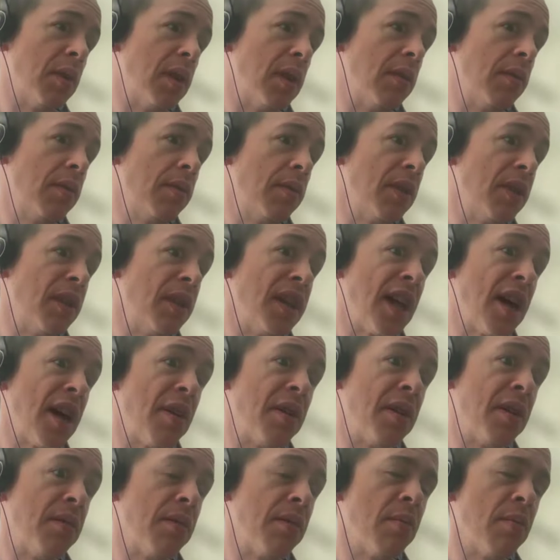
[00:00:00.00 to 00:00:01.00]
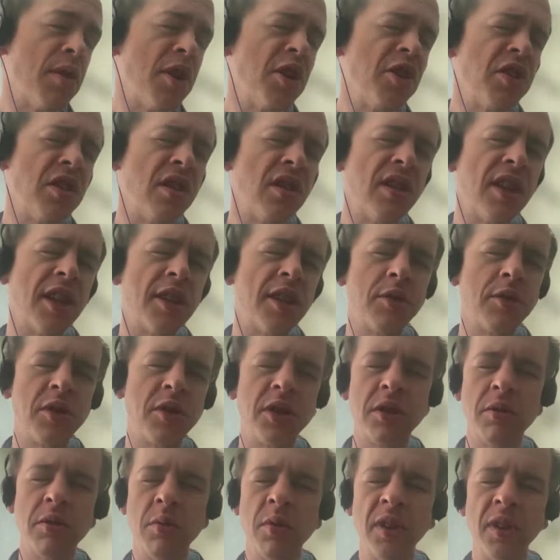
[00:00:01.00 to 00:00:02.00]
filling out information that's
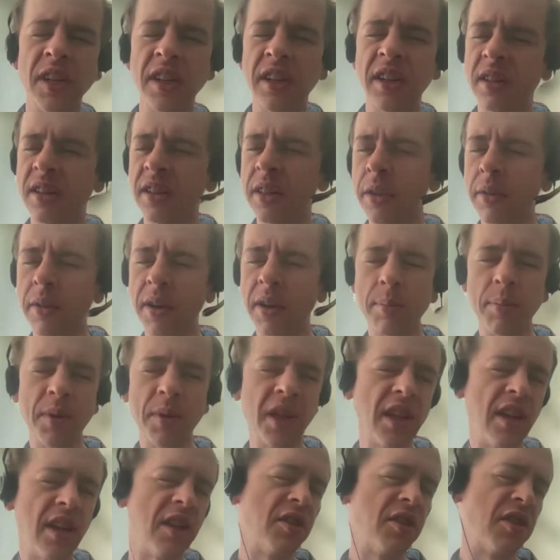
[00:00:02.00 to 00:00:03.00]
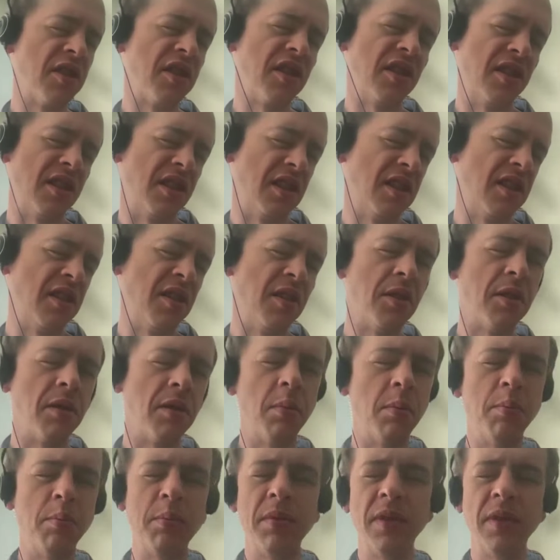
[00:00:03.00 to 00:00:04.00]
just related to their application. Like,
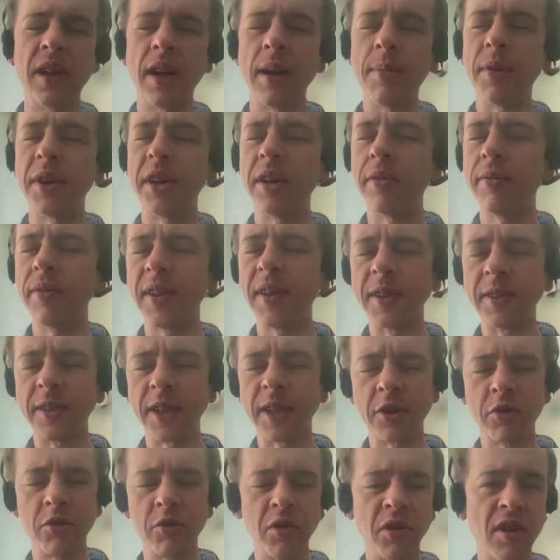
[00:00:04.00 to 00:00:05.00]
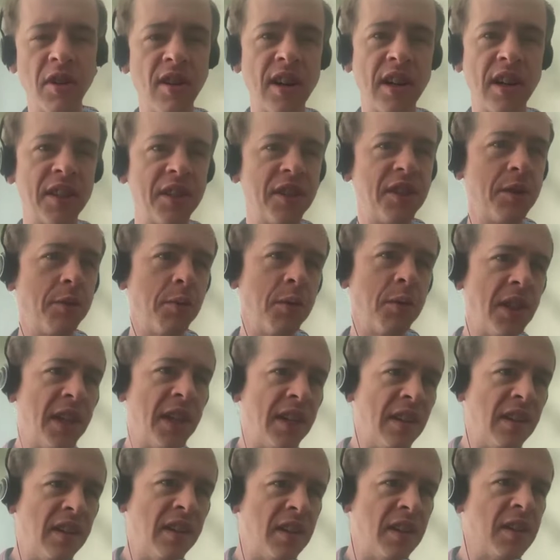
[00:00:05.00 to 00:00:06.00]
I'm going to face extra costs
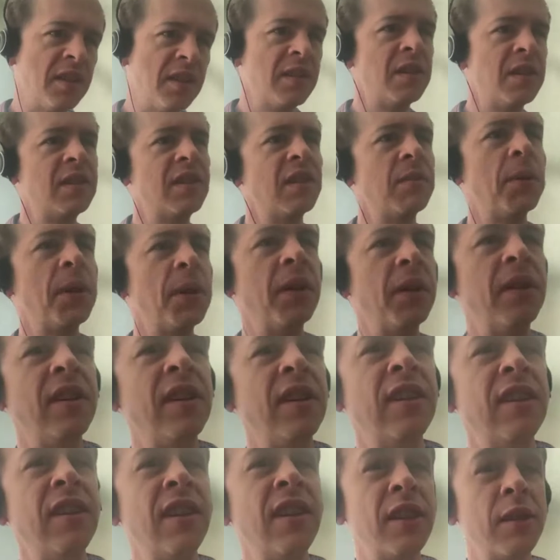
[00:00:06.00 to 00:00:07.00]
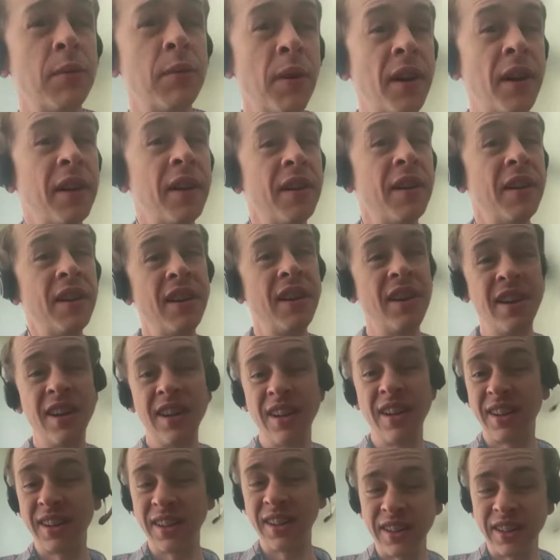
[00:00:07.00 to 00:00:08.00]
related to this disability, and that's why
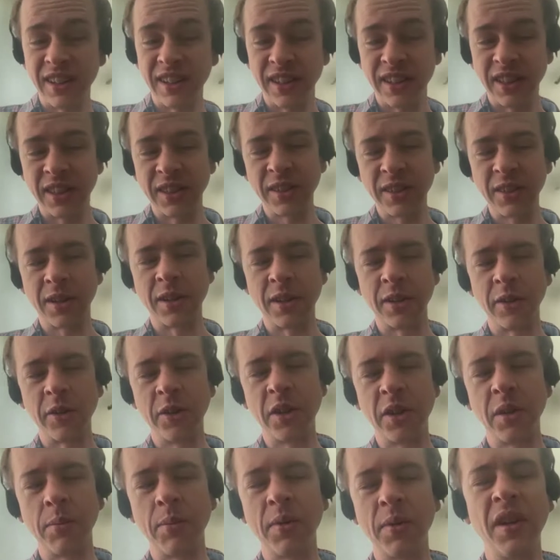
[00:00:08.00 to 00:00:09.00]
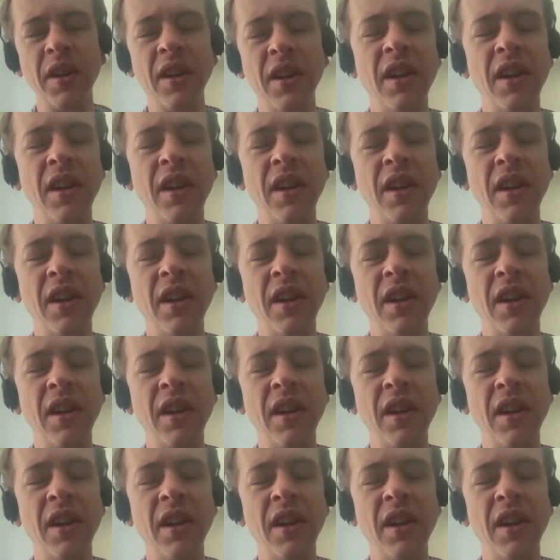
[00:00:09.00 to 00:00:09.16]
I need this scholarship.